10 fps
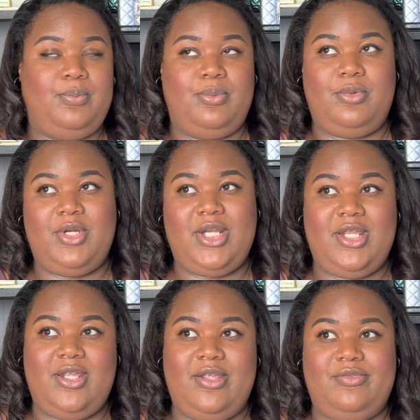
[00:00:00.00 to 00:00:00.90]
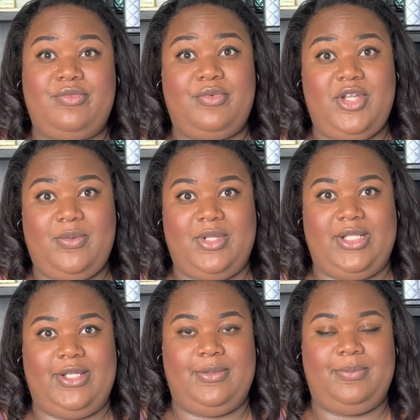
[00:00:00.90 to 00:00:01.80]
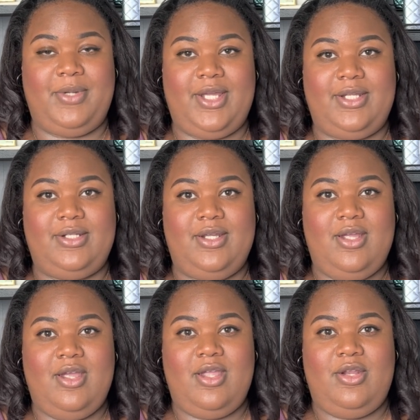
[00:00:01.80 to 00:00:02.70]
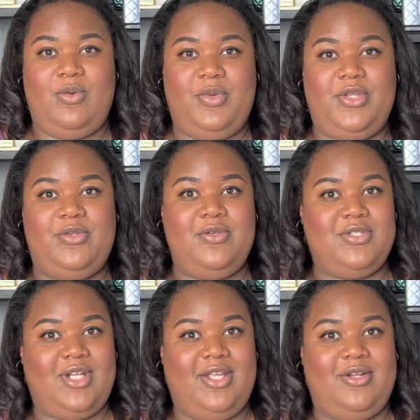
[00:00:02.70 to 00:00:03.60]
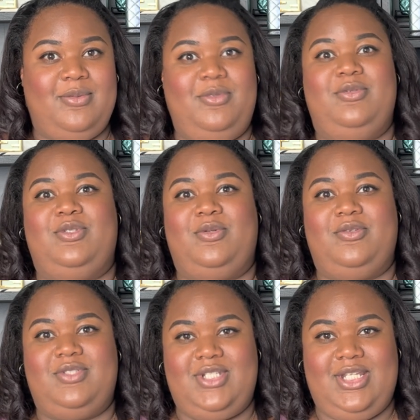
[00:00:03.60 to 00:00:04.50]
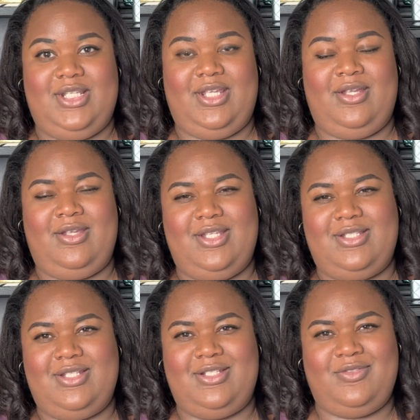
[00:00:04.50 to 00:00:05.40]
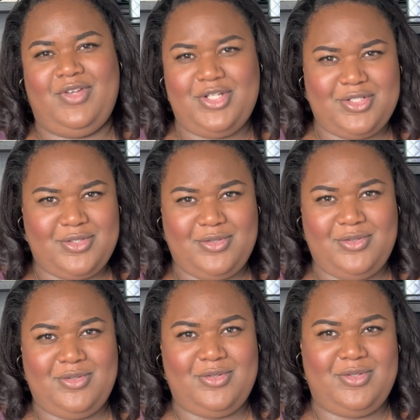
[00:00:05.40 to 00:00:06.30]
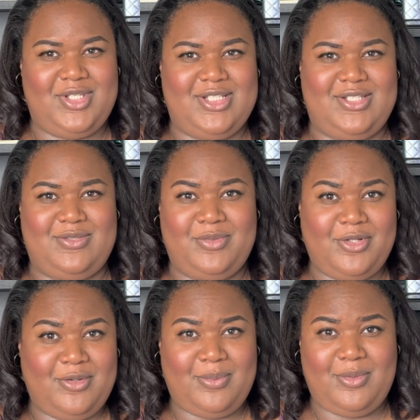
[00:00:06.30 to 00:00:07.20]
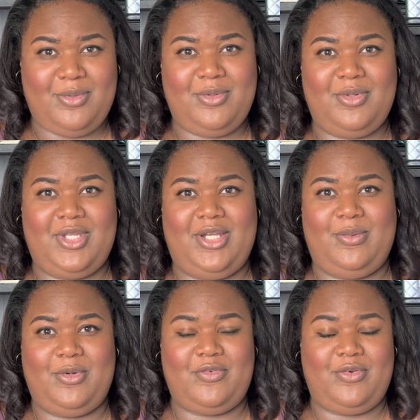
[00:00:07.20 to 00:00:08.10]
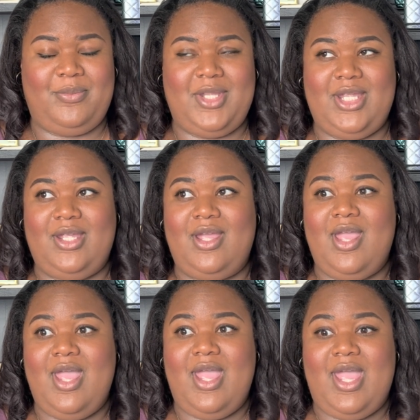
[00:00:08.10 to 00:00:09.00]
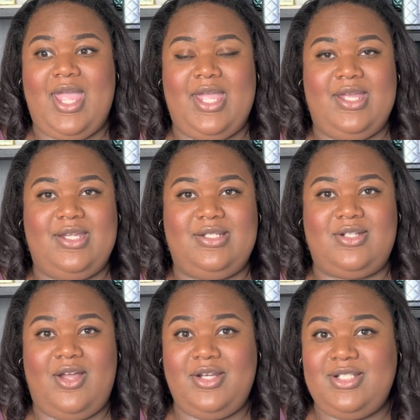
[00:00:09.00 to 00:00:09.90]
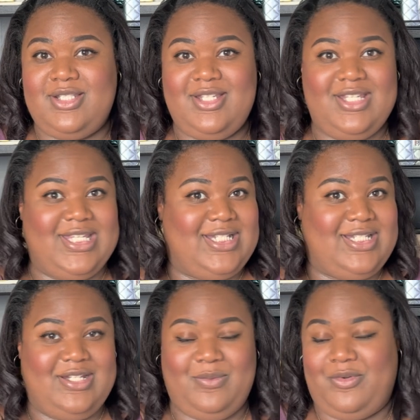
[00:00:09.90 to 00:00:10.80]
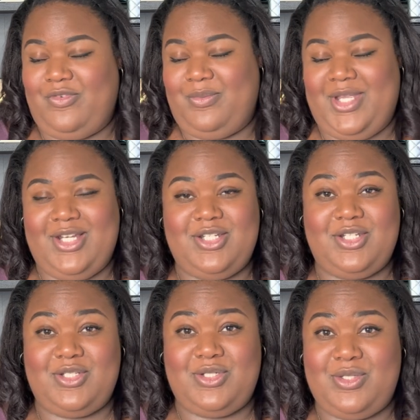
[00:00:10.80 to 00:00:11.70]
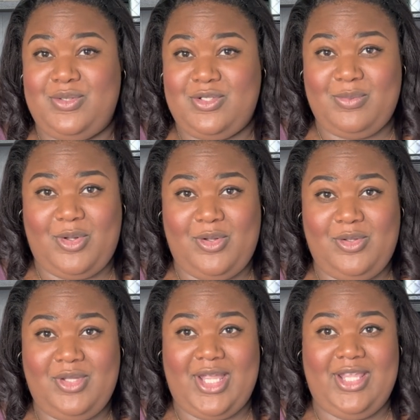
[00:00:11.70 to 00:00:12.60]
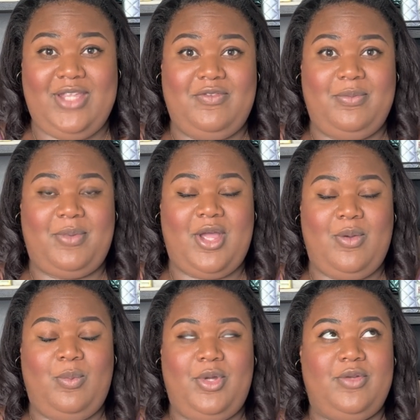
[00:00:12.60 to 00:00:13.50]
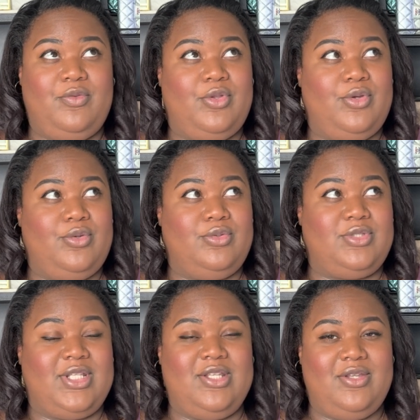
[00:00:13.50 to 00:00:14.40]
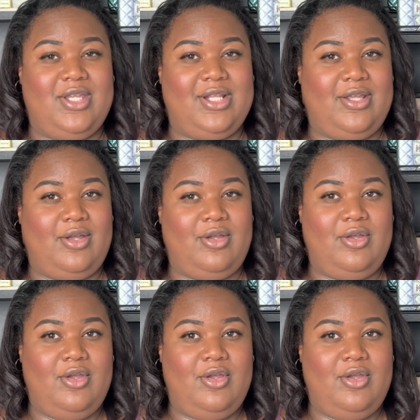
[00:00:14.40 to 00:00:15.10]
pretty frequently. But, when you use an item, you sort of see like, is this functional? Is this wearable? Can it work for me? And honestly, it didn't work for me. It is just too small. I even bought one of those, I think you can get like a